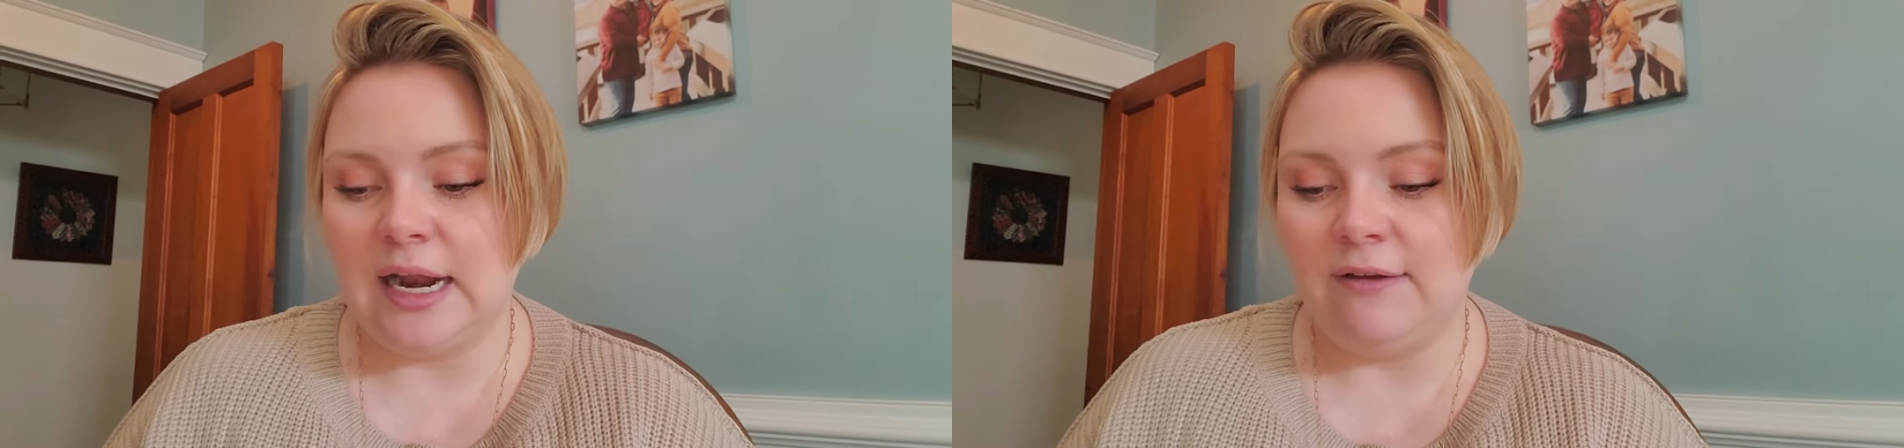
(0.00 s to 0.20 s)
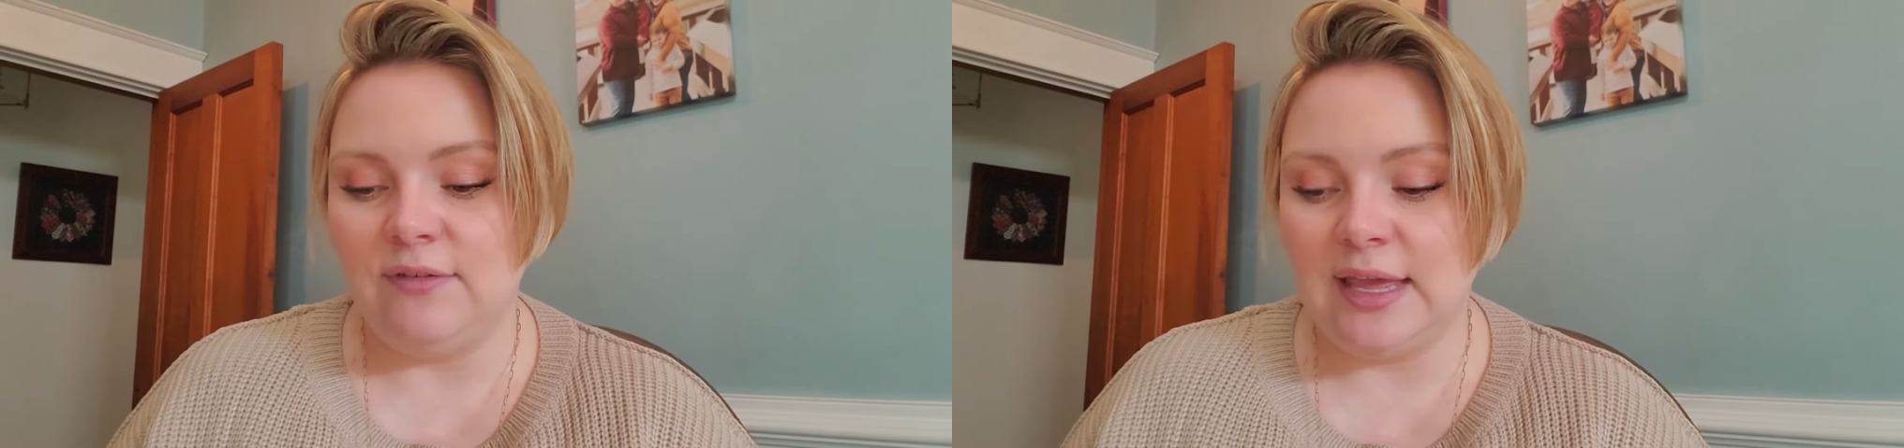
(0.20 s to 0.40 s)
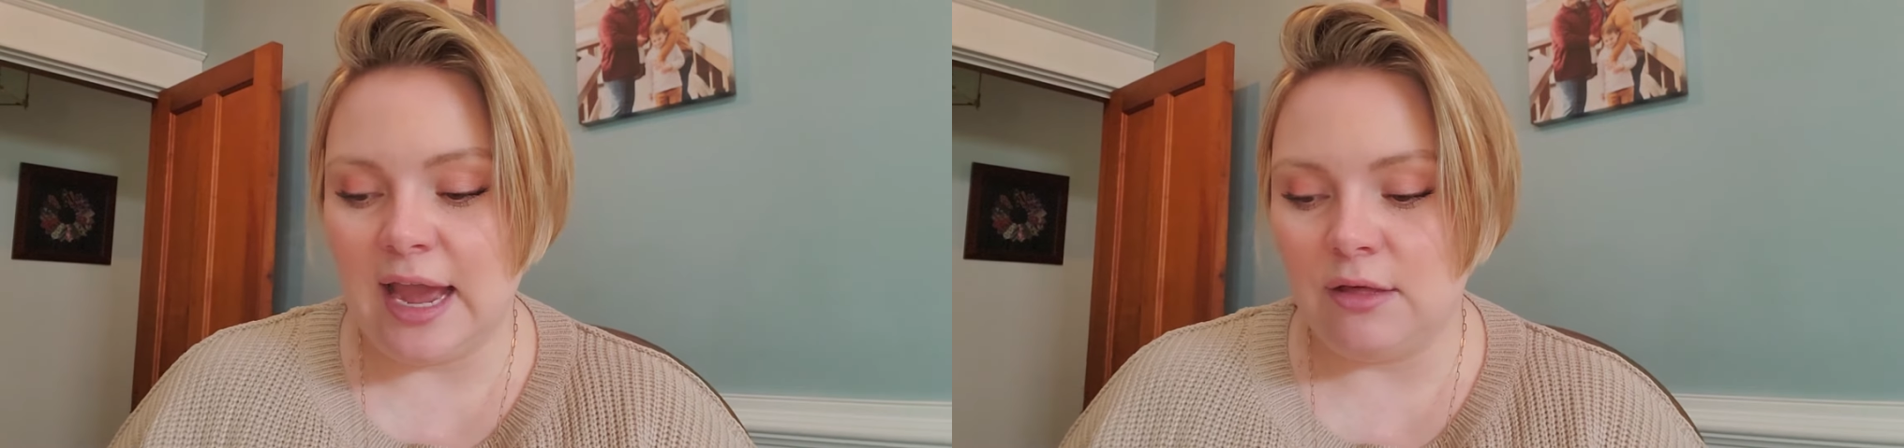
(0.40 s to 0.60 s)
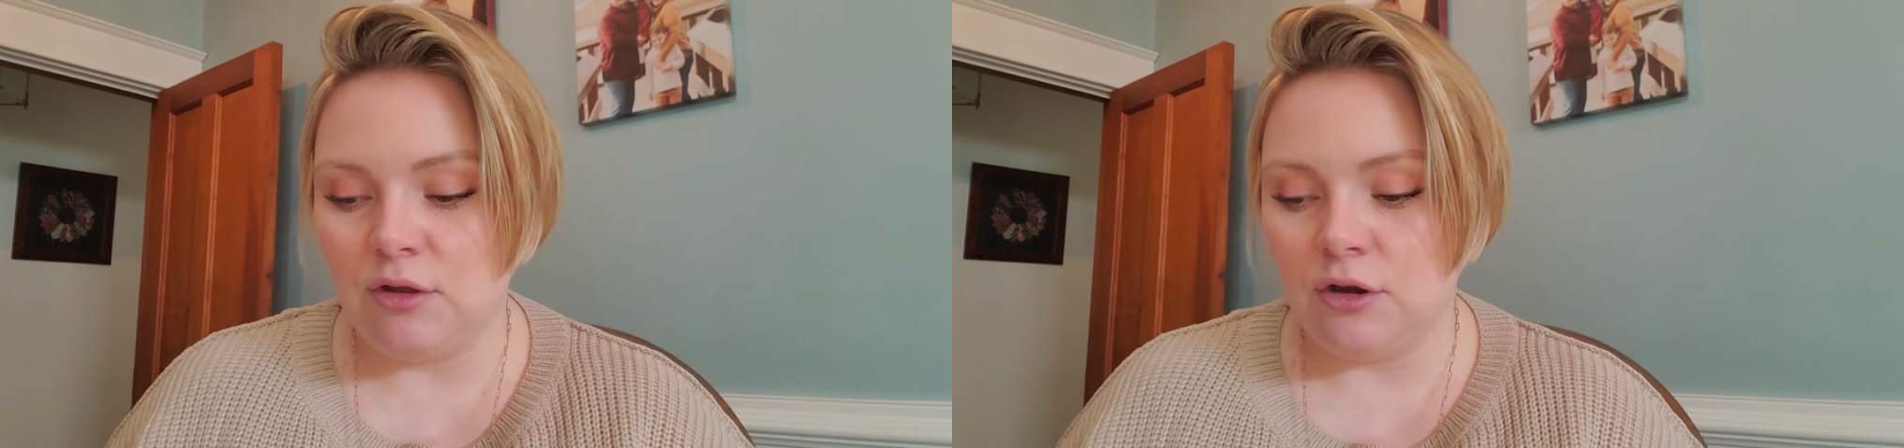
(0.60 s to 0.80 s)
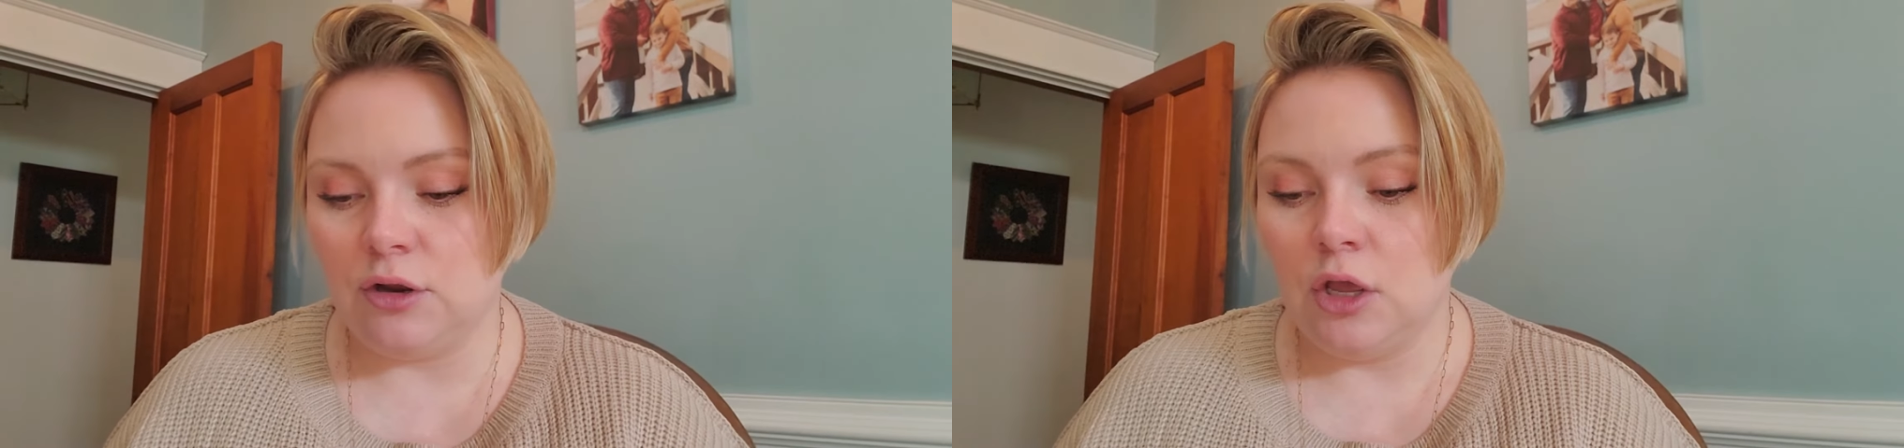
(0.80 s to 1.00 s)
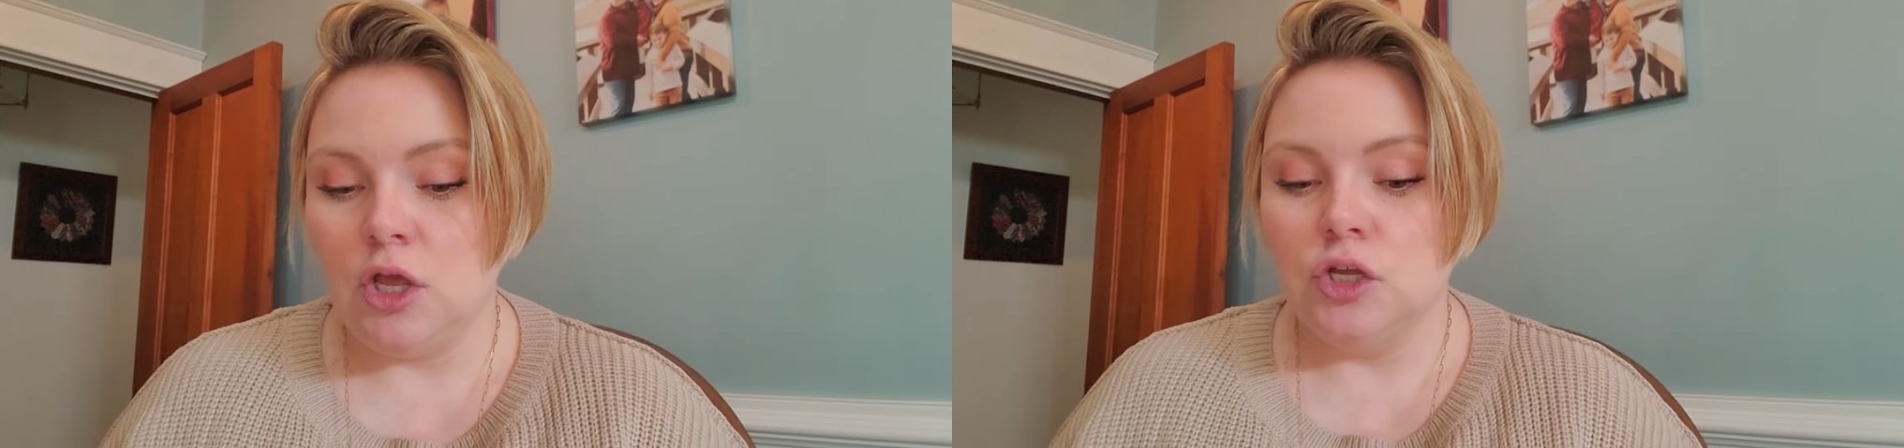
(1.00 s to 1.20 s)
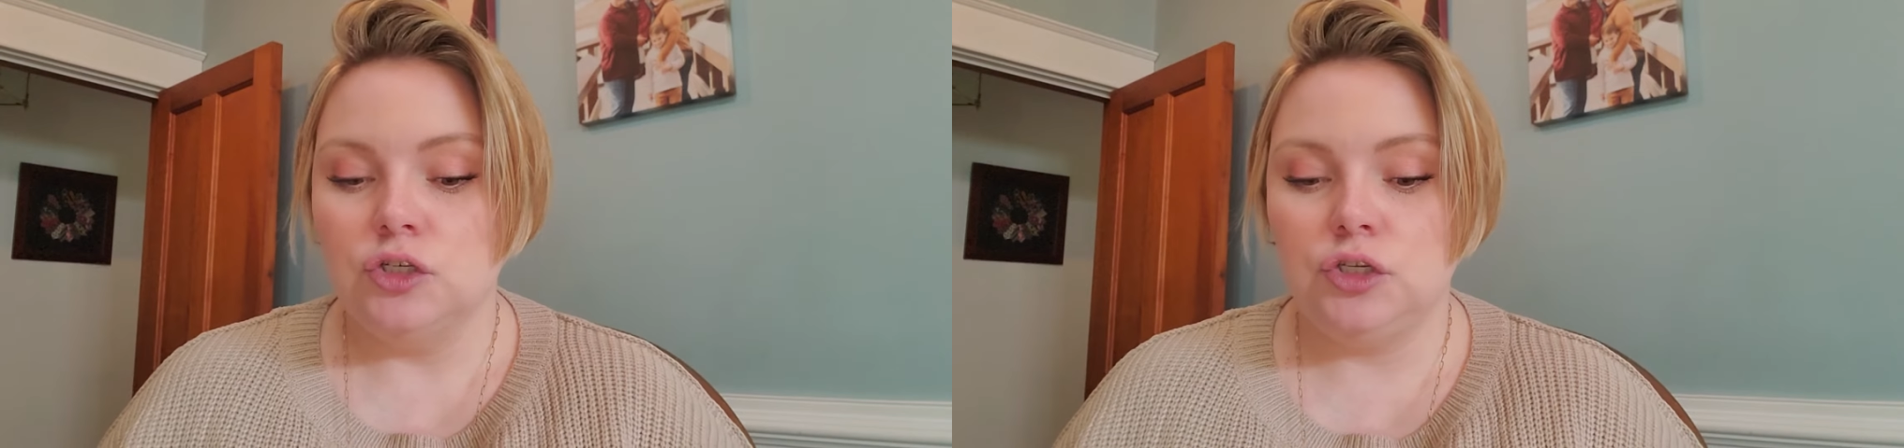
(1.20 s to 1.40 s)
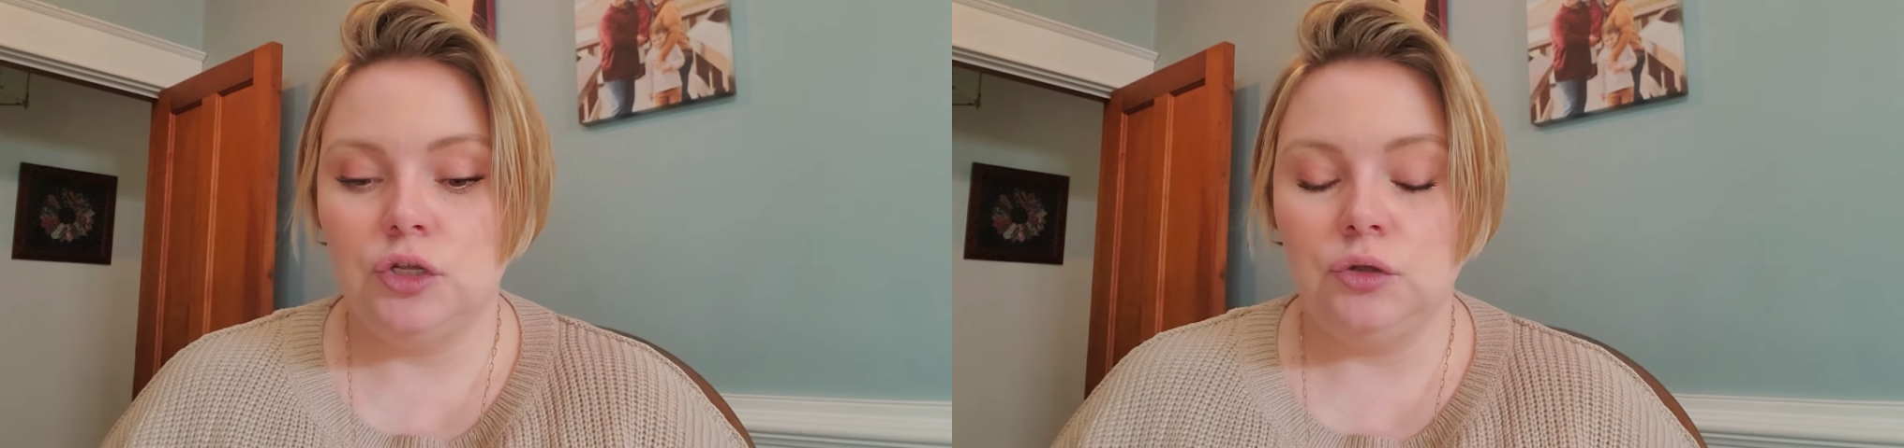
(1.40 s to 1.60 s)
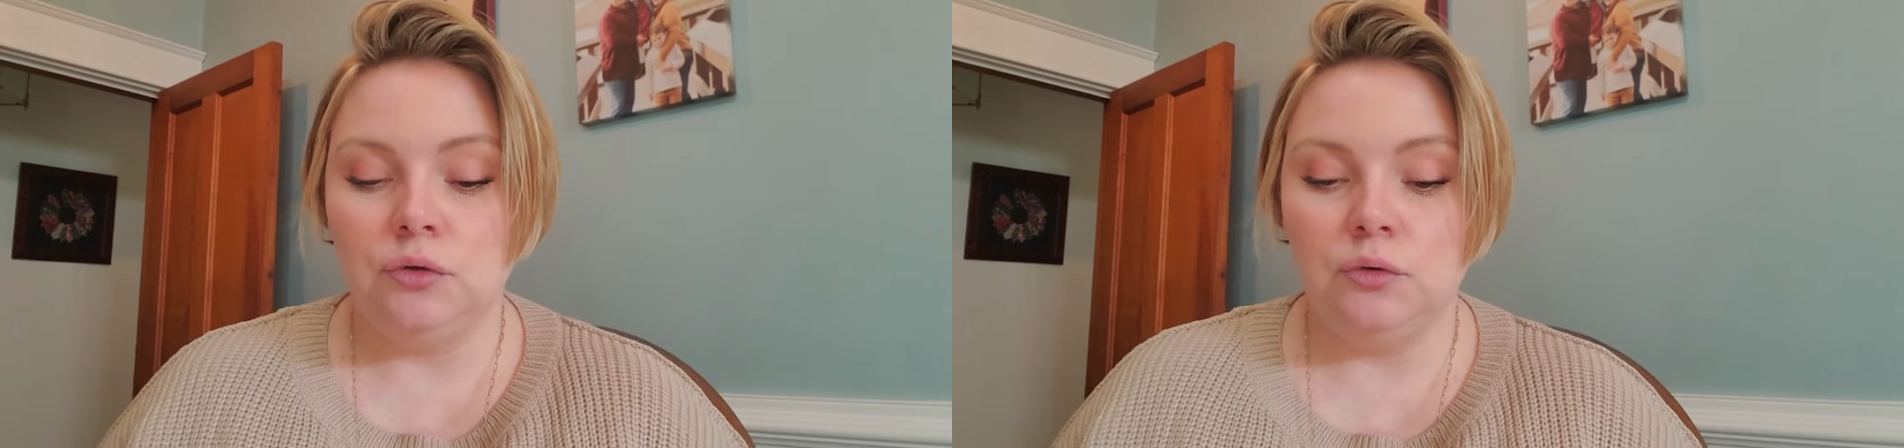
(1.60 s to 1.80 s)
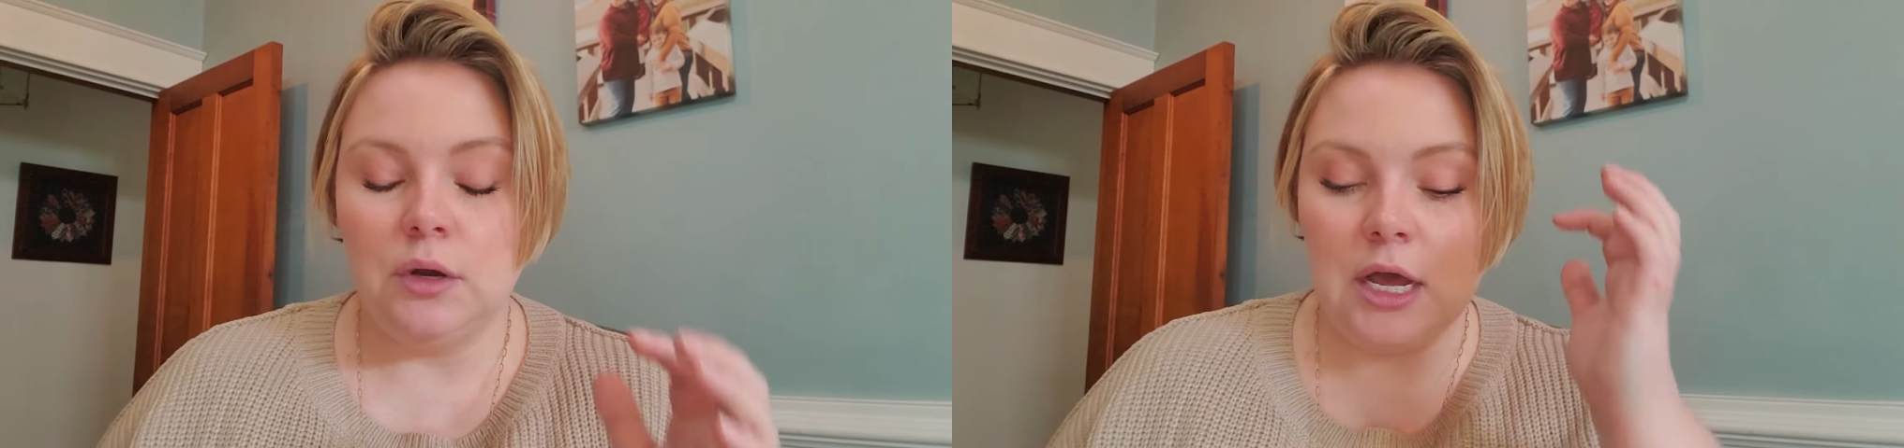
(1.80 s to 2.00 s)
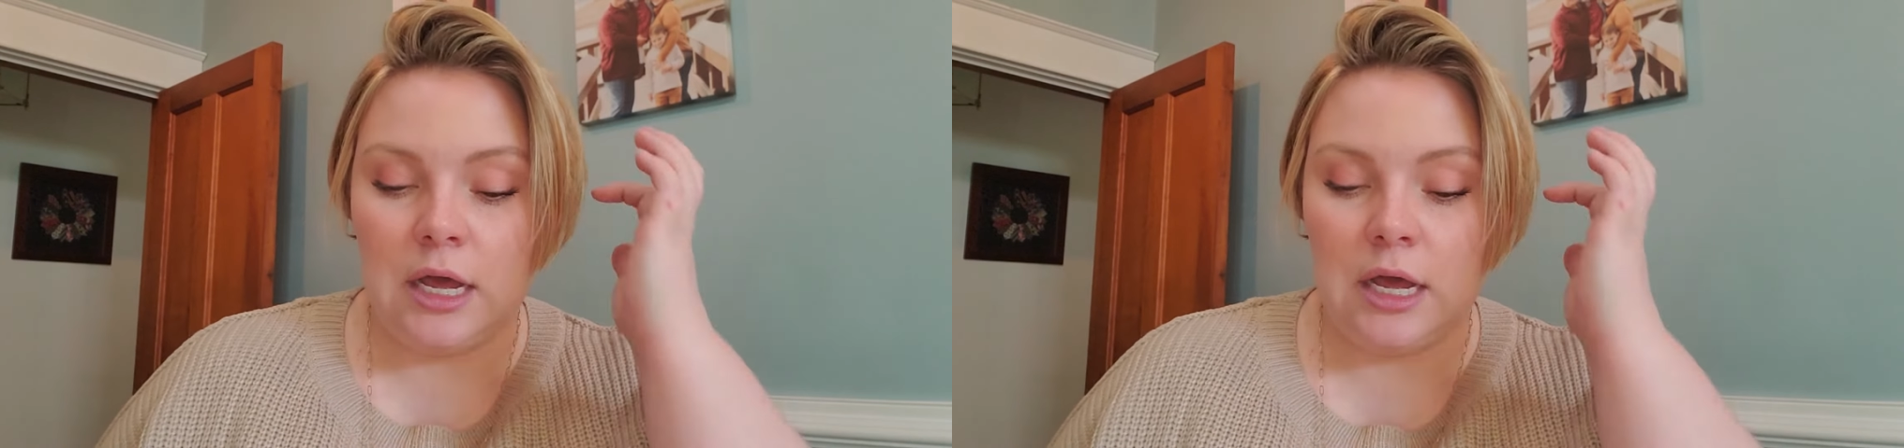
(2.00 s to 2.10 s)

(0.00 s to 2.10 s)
I've gathered to